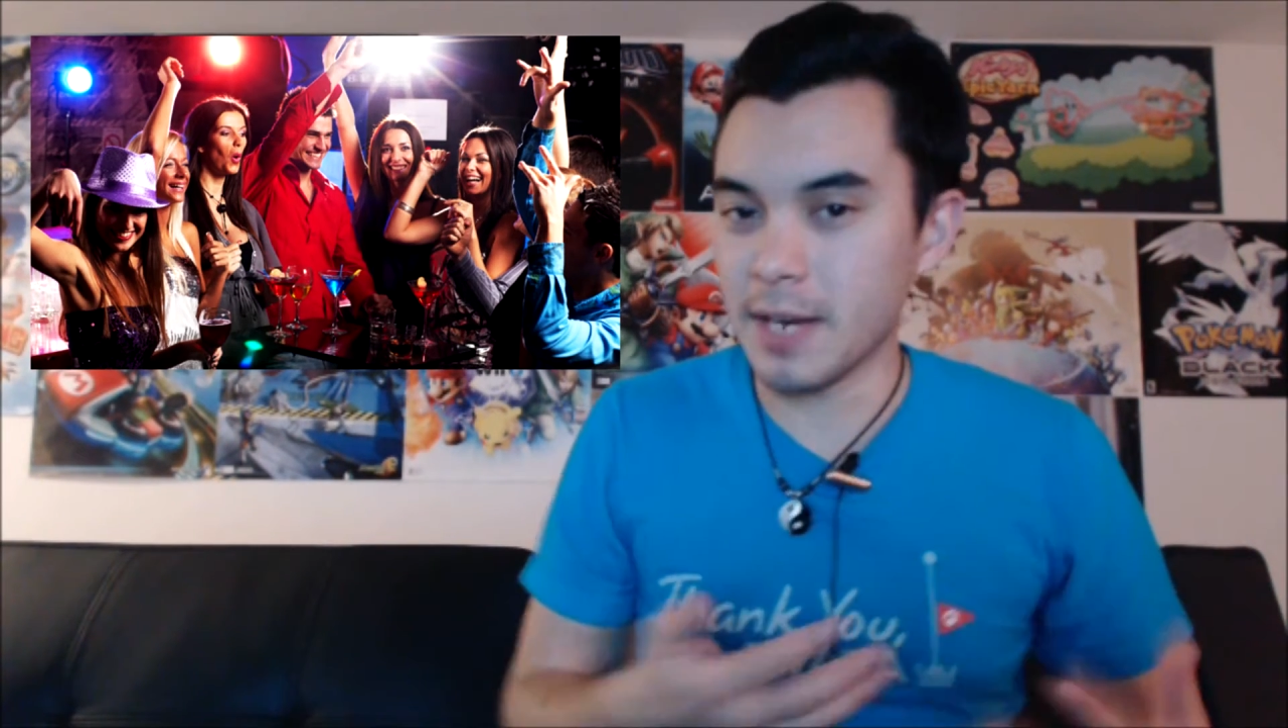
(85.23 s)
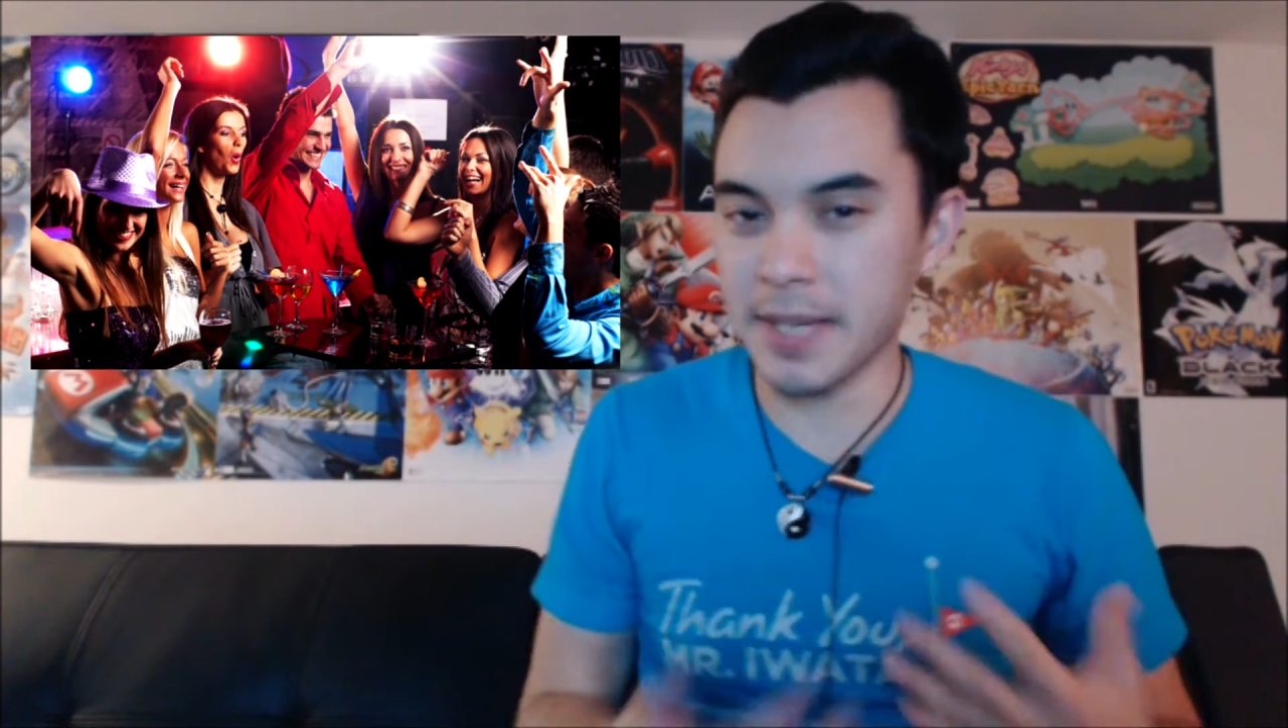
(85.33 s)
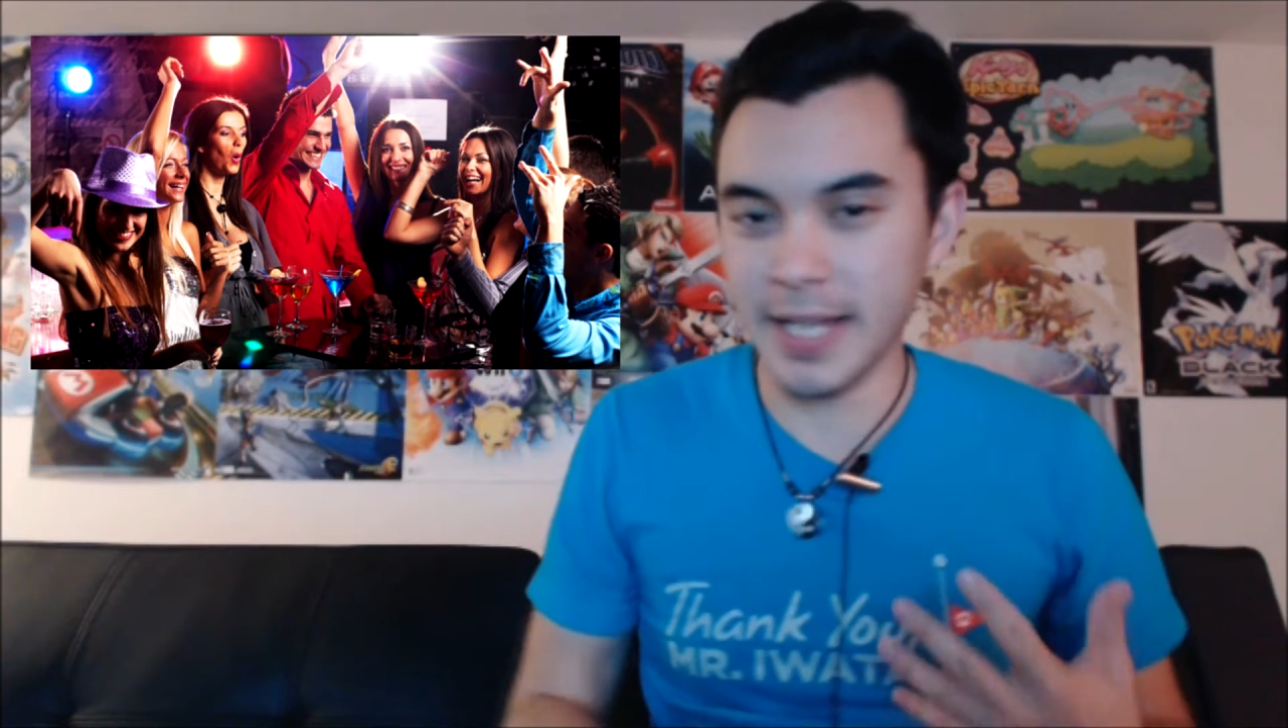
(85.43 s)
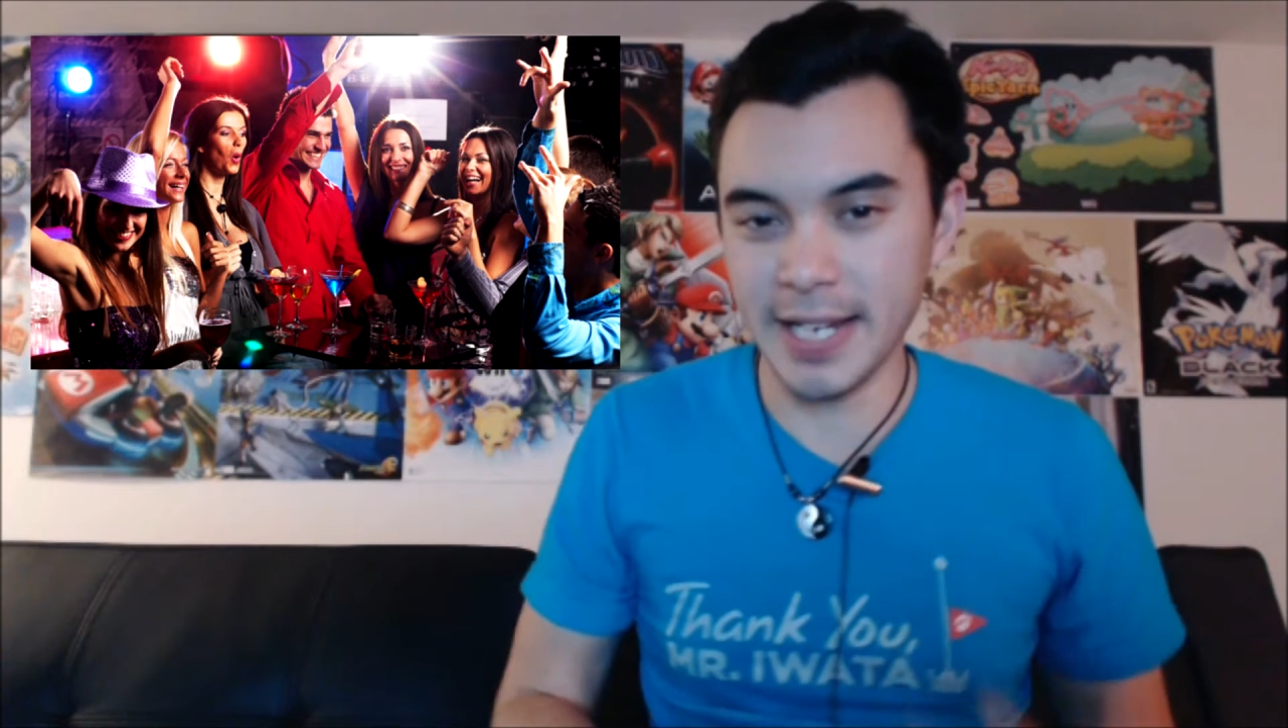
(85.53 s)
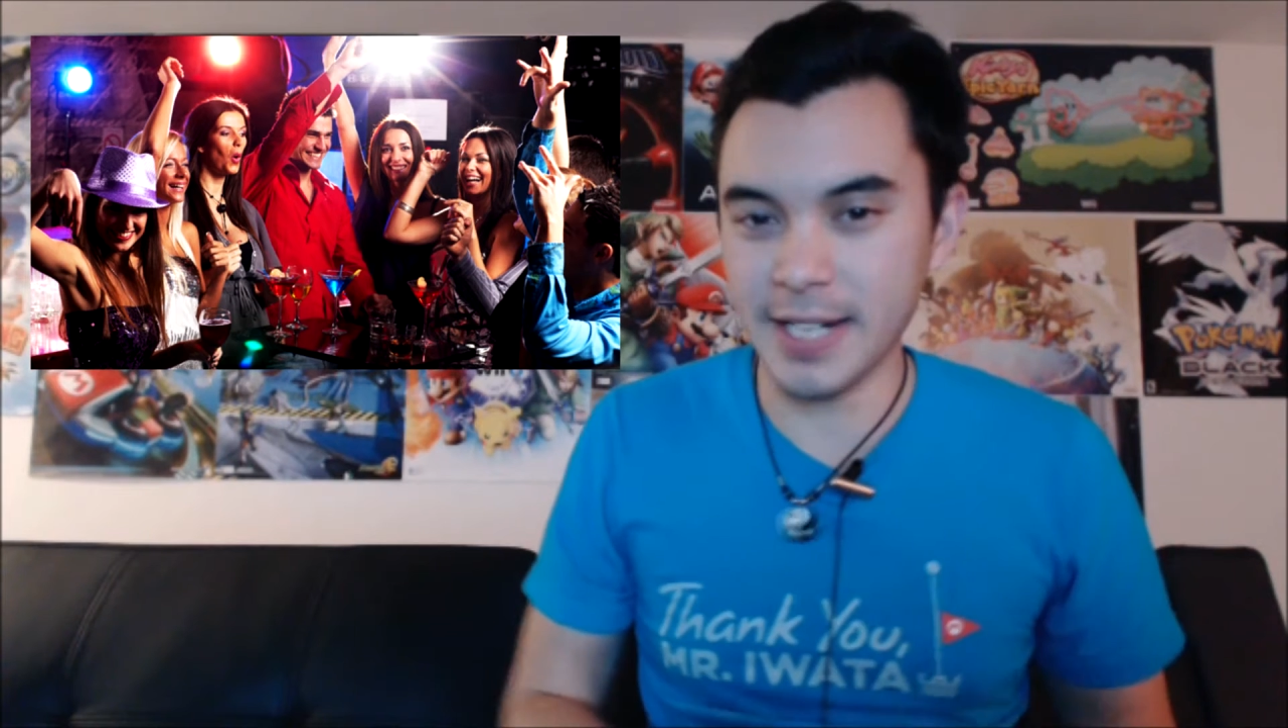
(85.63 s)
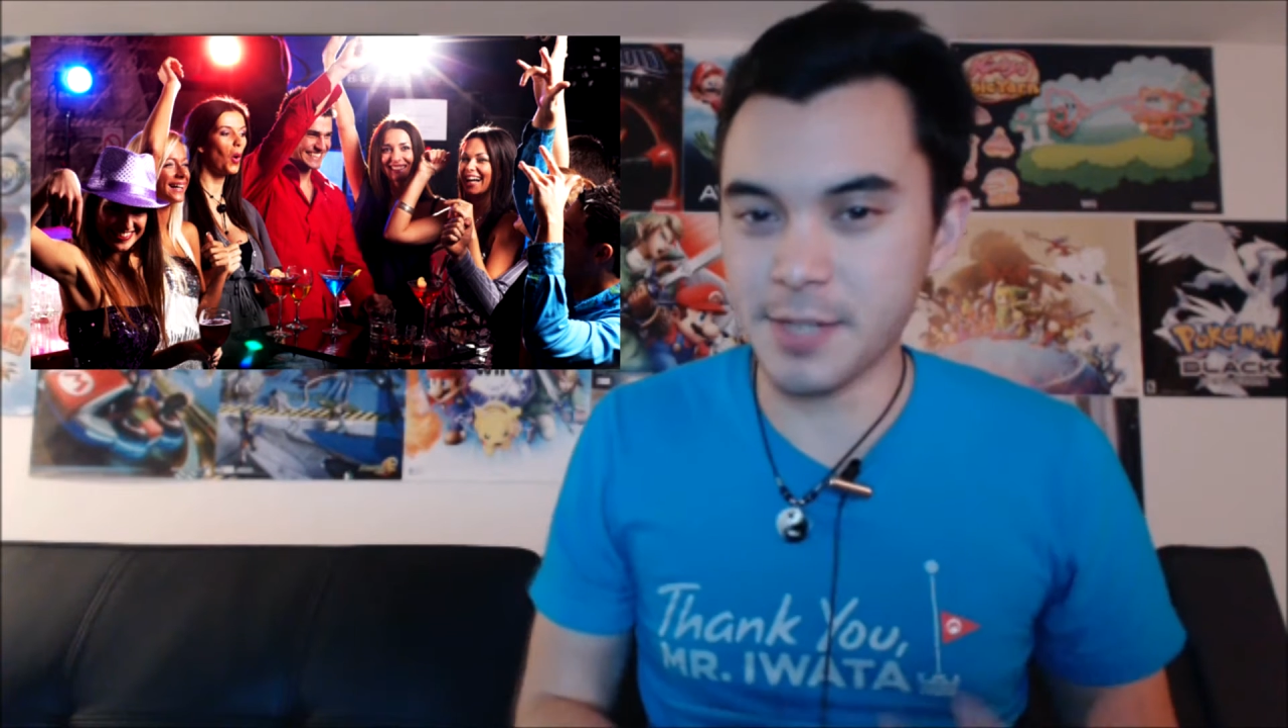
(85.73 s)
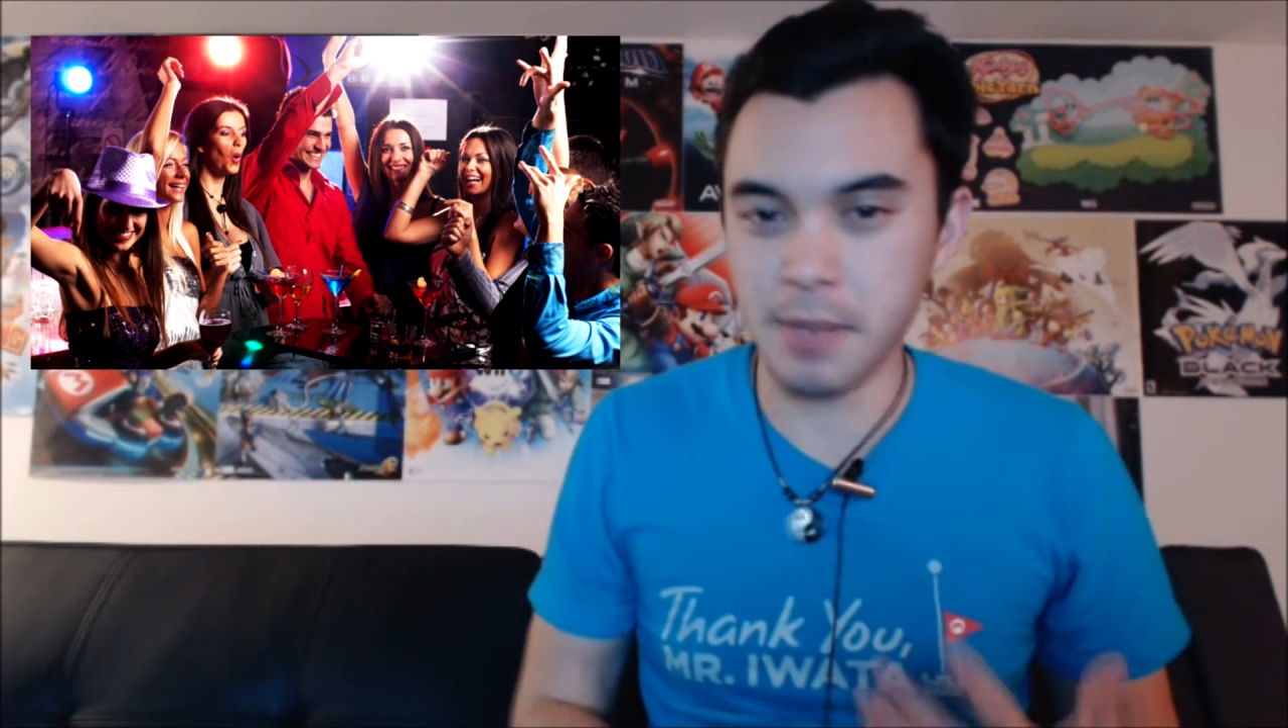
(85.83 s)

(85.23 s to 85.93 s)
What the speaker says: my age,